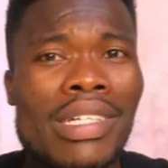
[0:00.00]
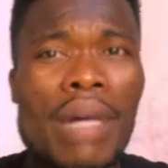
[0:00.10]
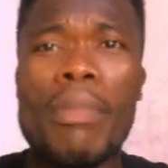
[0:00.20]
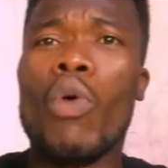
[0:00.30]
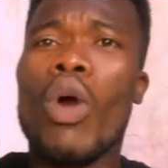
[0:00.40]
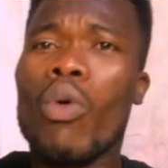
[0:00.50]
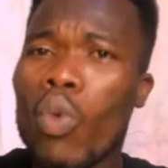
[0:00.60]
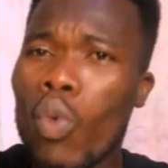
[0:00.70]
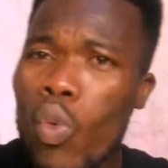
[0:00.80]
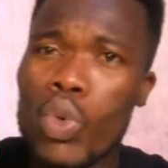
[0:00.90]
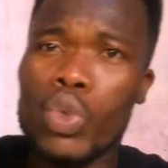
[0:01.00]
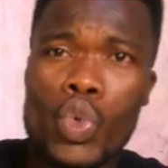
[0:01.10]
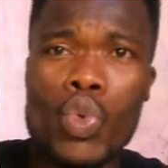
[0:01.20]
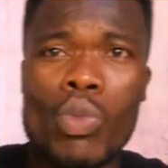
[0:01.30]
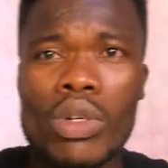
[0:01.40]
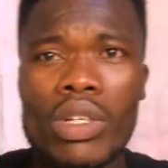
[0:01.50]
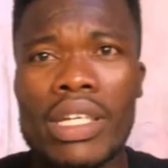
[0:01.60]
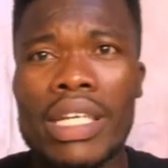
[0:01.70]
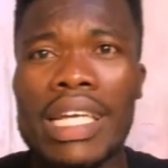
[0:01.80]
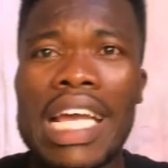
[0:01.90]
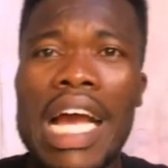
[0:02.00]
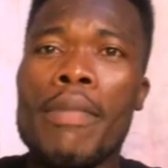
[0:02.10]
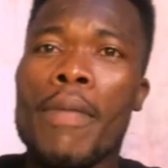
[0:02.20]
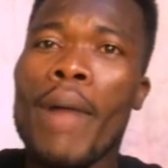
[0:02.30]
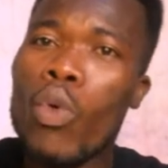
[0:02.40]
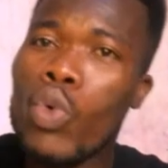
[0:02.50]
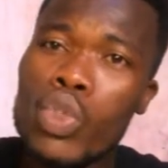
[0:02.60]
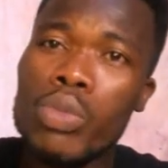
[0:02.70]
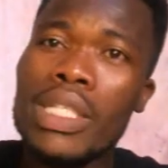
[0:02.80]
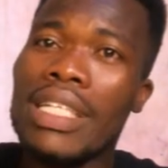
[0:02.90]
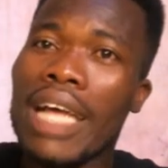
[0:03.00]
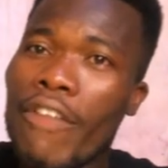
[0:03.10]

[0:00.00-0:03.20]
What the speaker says: Namakwa kokun wo school am about ku to me the